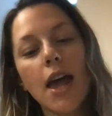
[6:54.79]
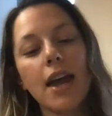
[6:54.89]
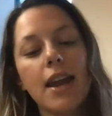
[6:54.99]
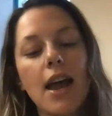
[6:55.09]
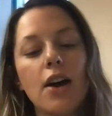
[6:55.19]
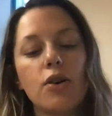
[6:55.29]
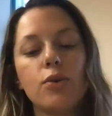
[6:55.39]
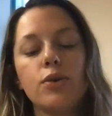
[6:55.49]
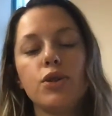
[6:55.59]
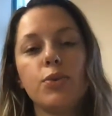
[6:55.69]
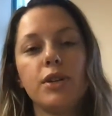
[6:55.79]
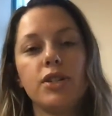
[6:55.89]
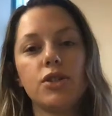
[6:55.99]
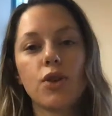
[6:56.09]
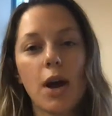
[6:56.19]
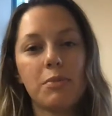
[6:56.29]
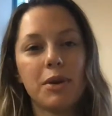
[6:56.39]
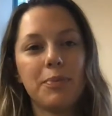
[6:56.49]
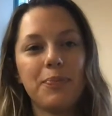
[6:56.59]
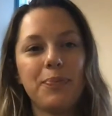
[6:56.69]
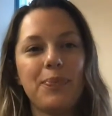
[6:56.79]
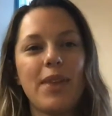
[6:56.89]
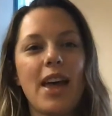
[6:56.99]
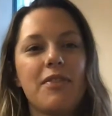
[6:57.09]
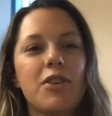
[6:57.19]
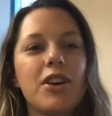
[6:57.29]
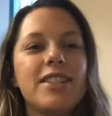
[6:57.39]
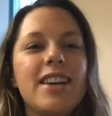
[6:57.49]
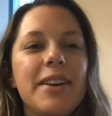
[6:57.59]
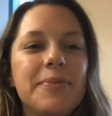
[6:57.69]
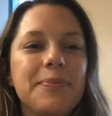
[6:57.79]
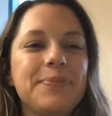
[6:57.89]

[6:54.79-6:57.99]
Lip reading: and how do we describe them. Have a great day.